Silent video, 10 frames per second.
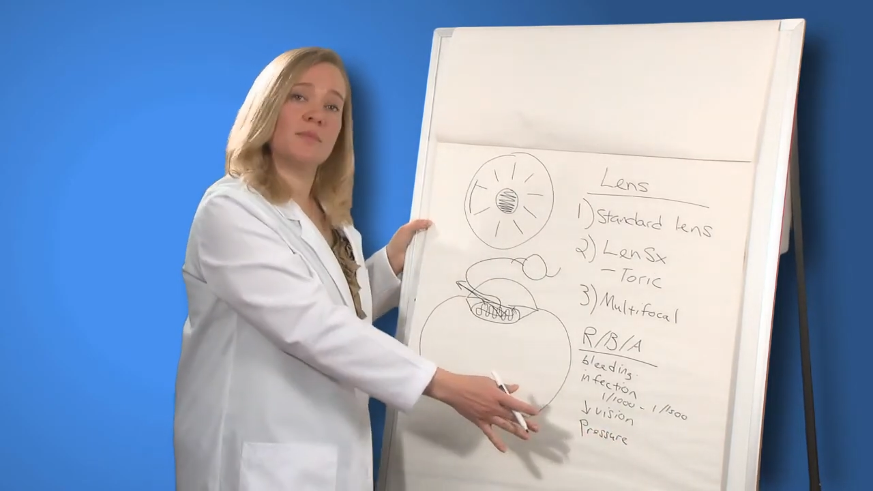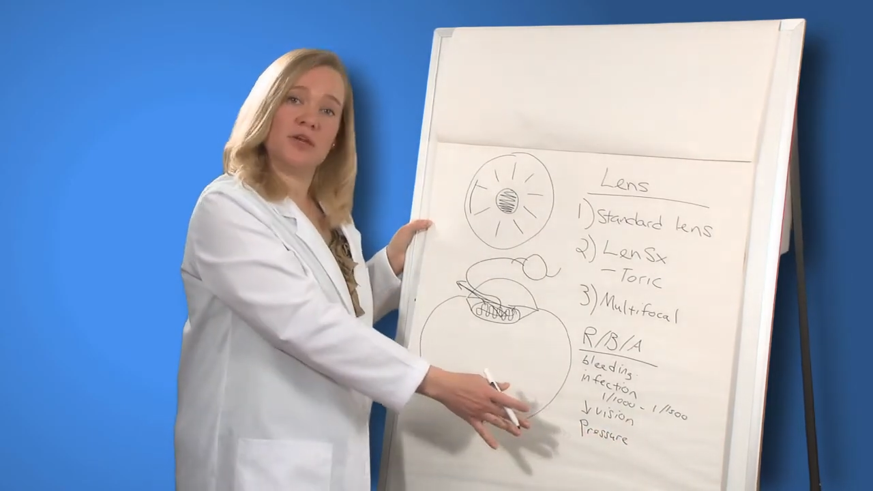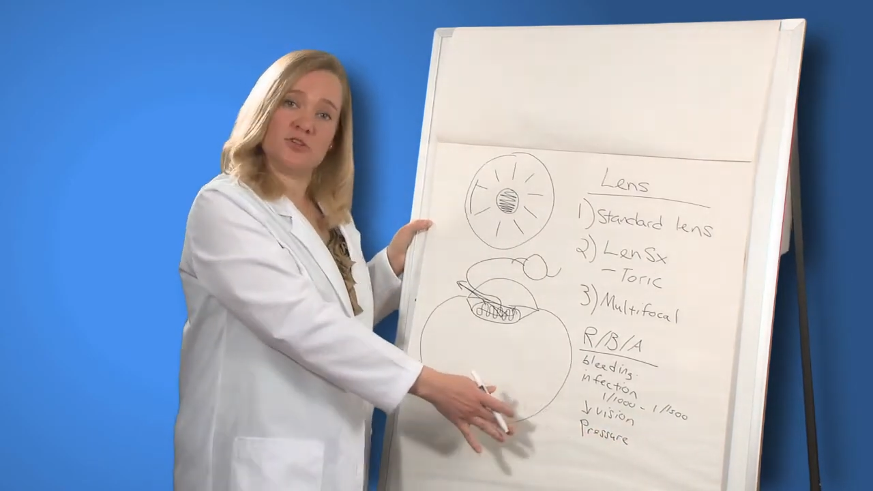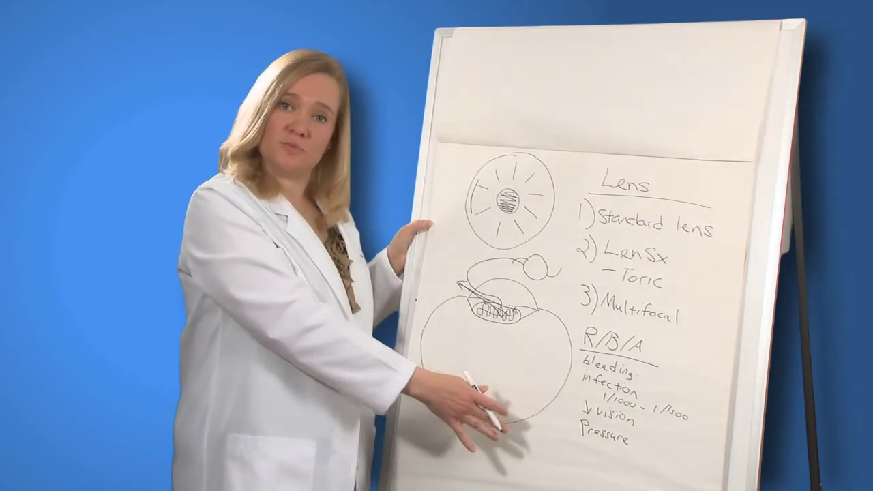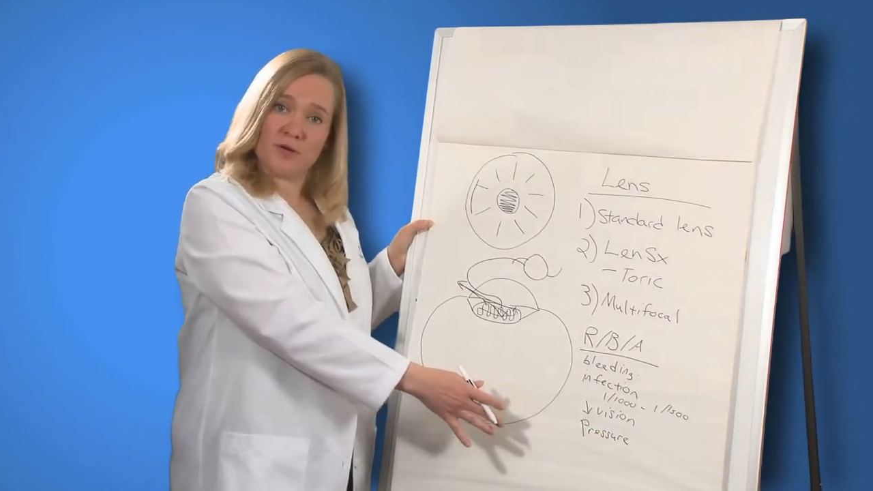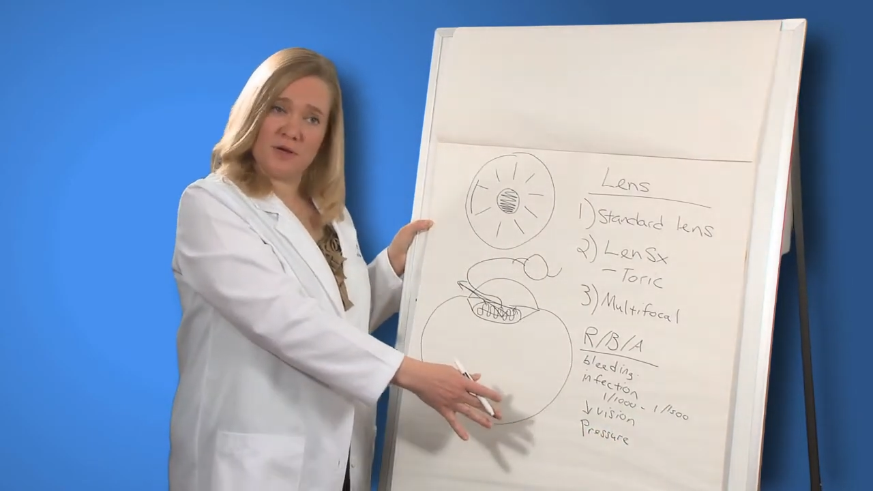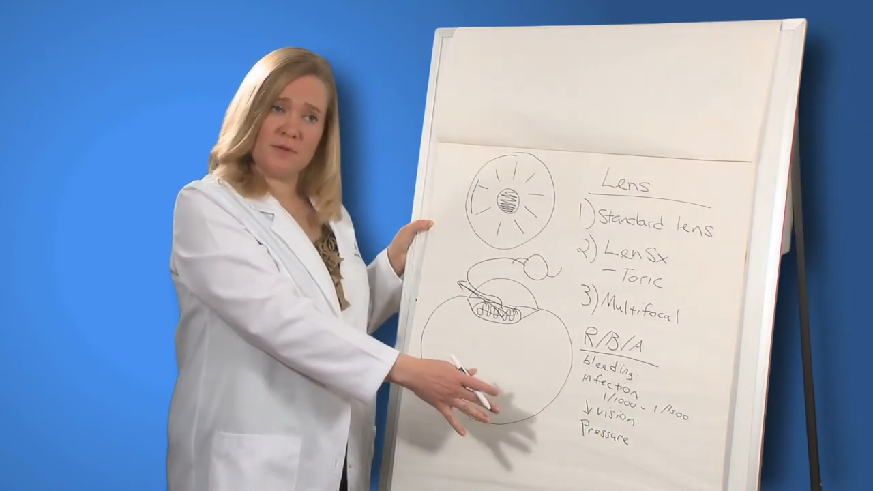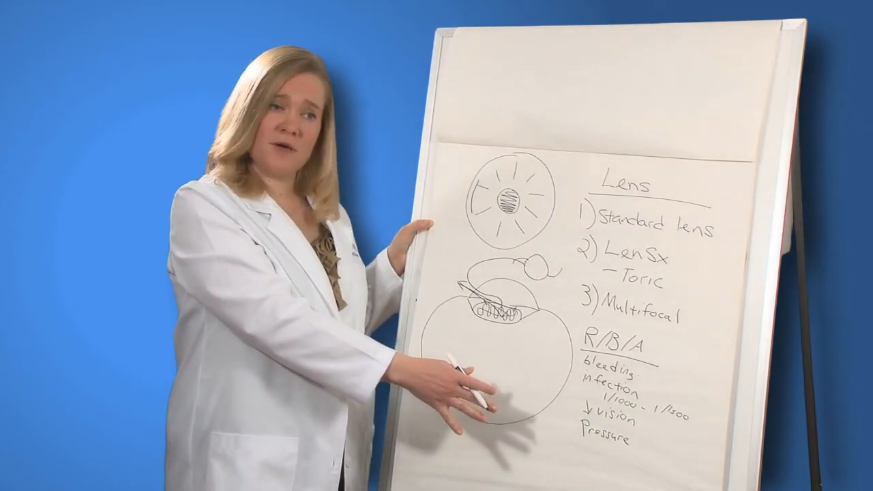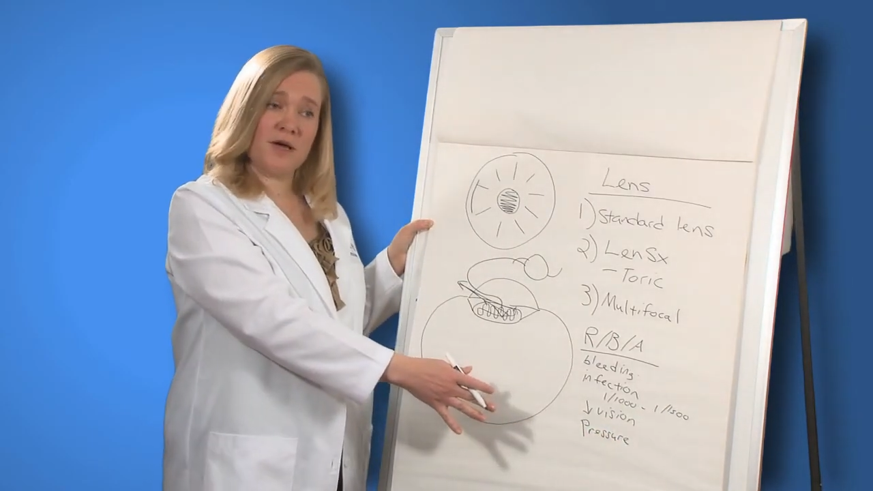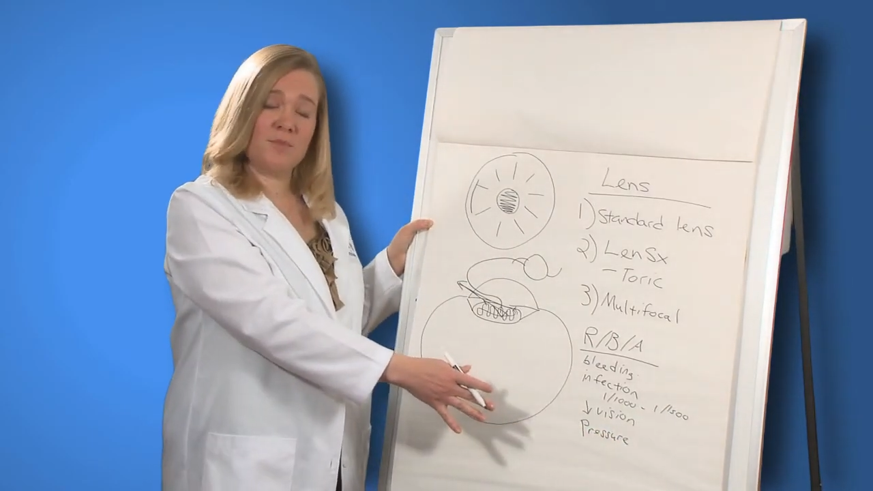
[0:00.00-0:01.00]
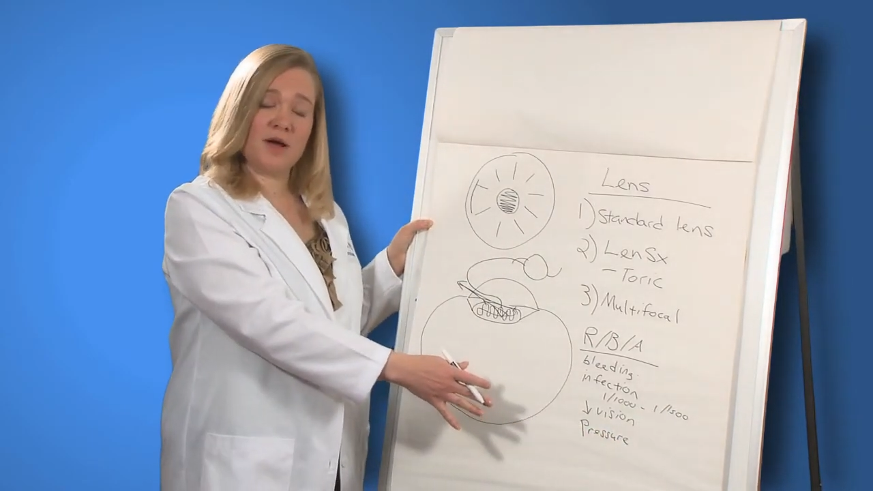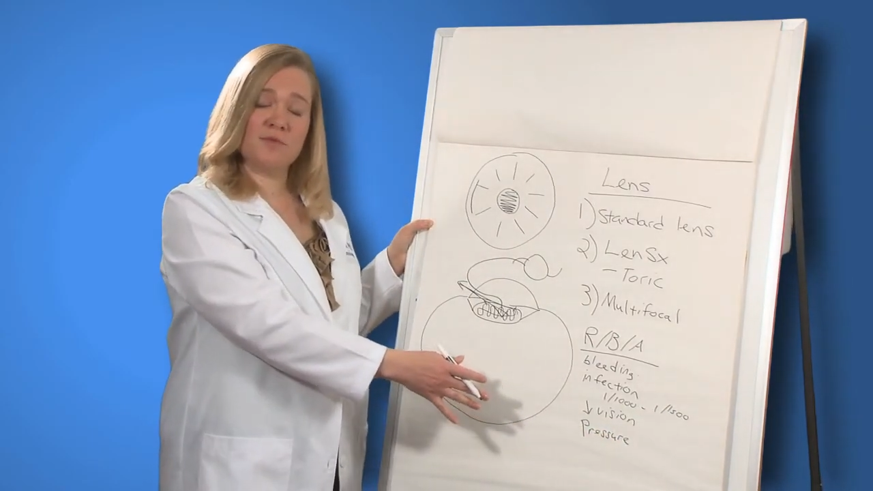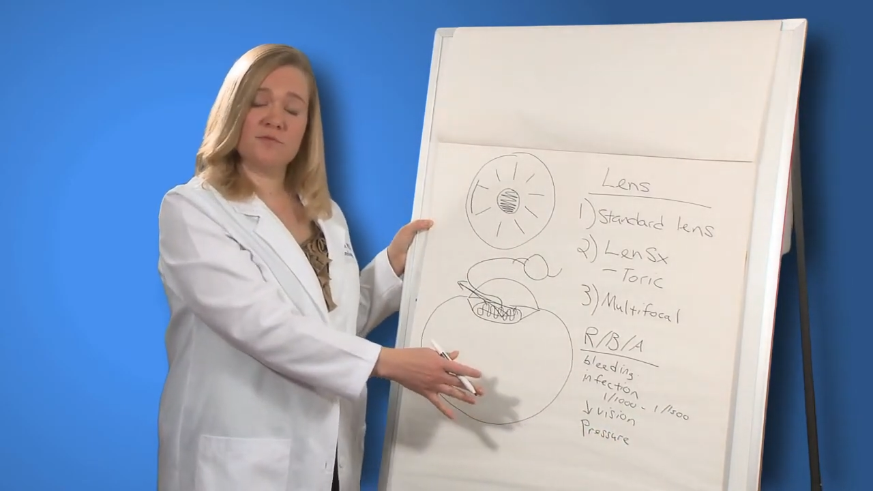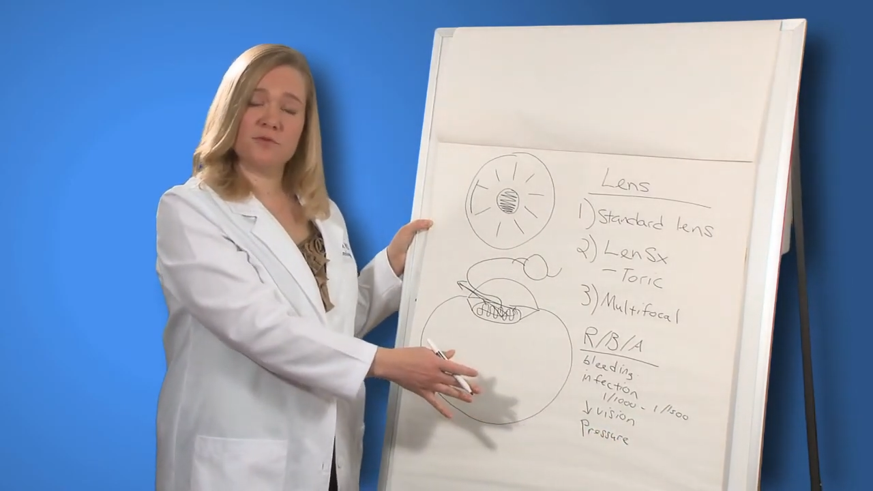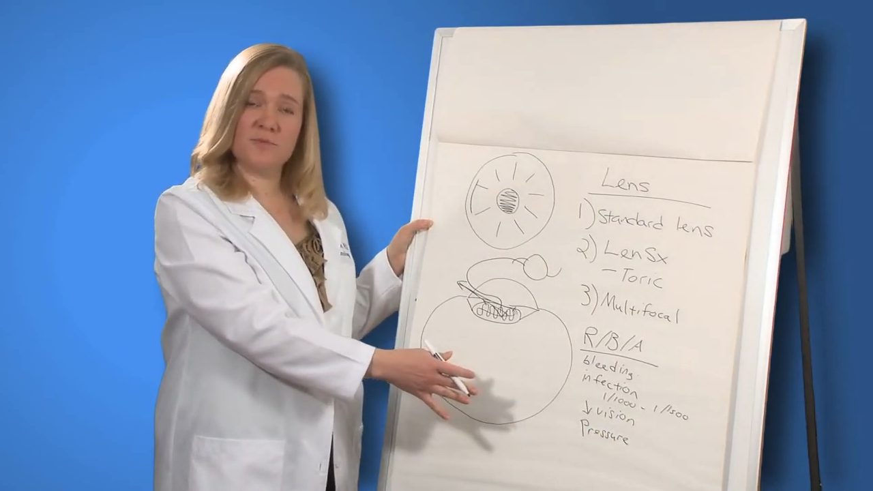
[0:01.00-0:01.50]
a major
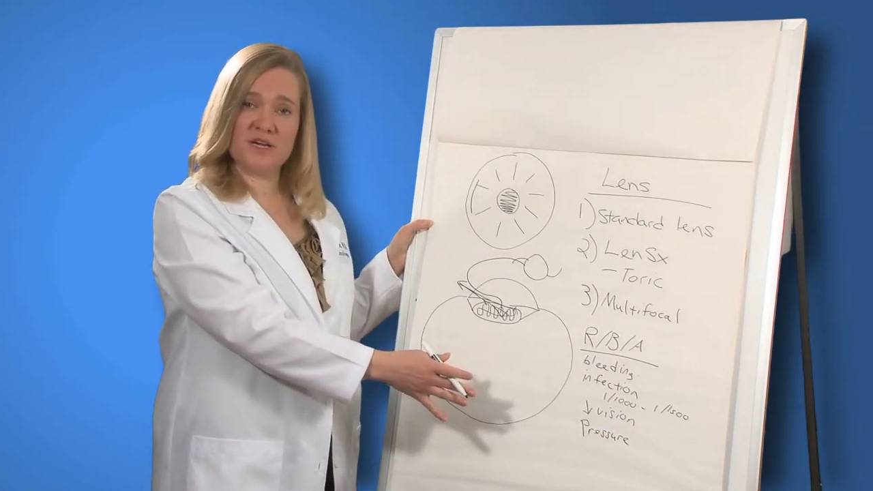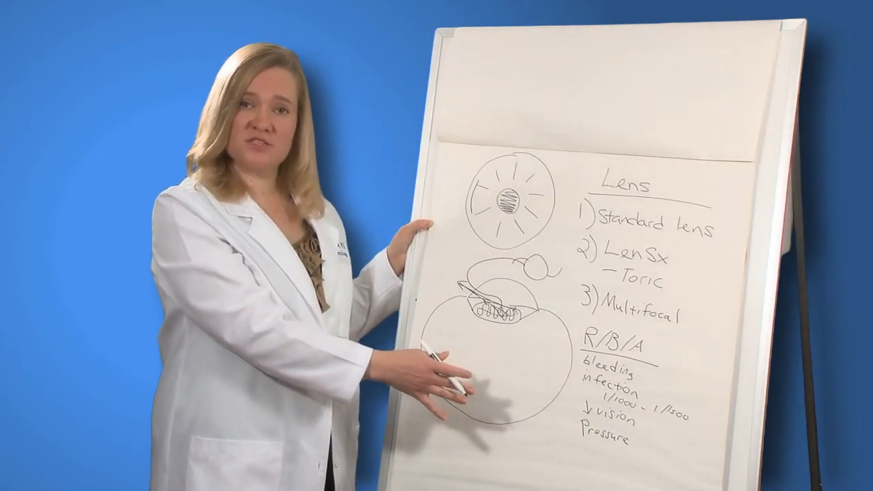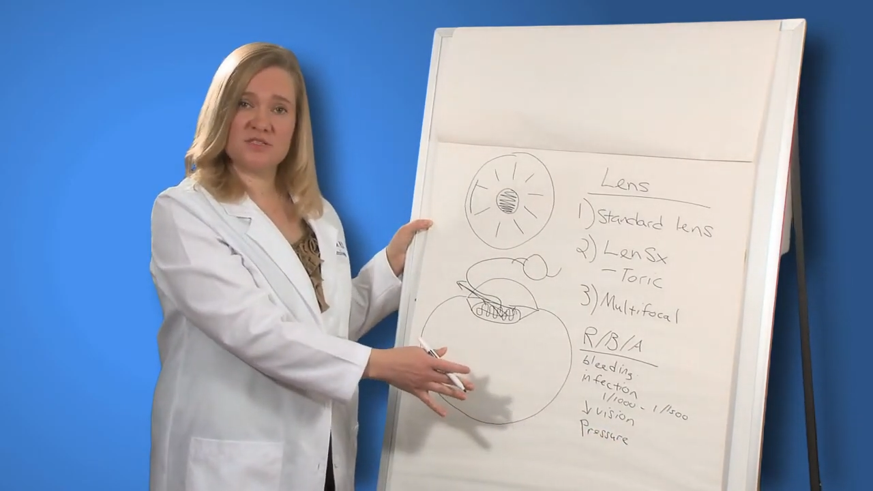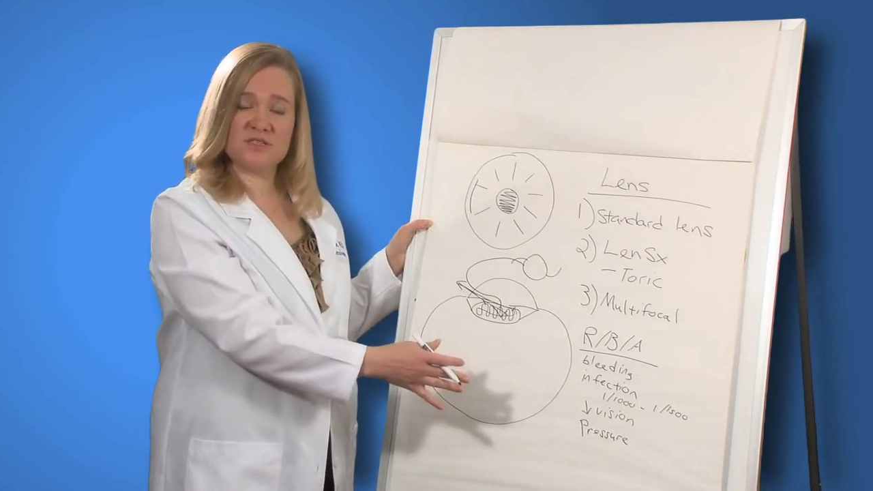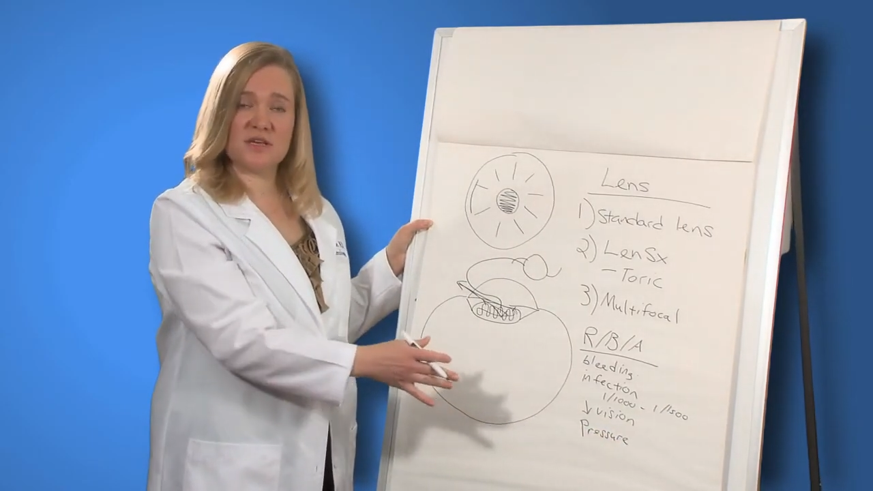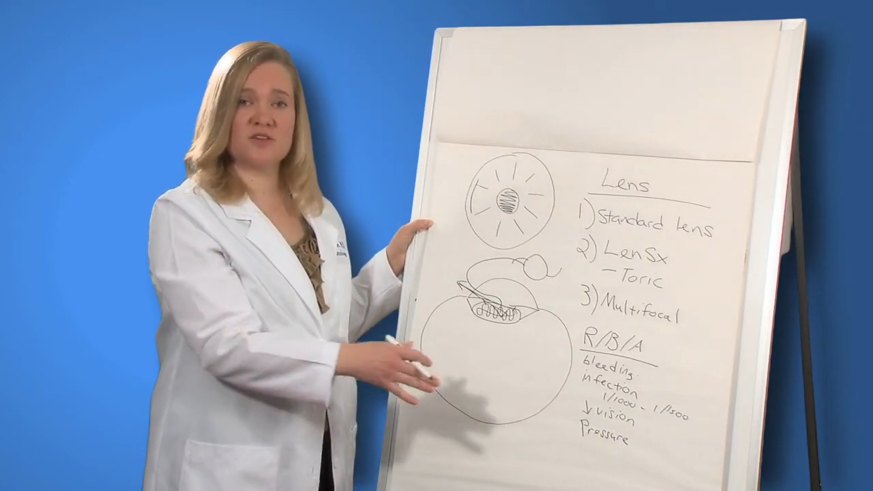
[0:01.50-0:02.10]
problem for patients,